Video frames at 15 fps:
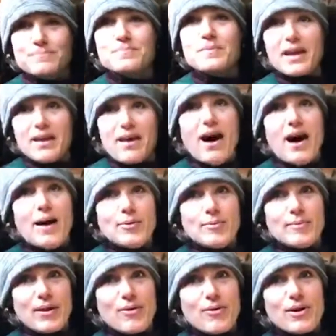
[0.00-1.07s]
and hobble
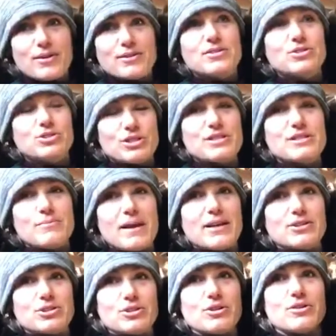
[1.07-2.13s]
my horse just to make
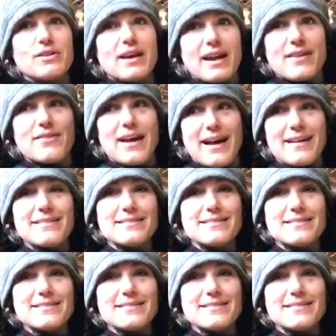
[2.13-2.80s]
sure that I've got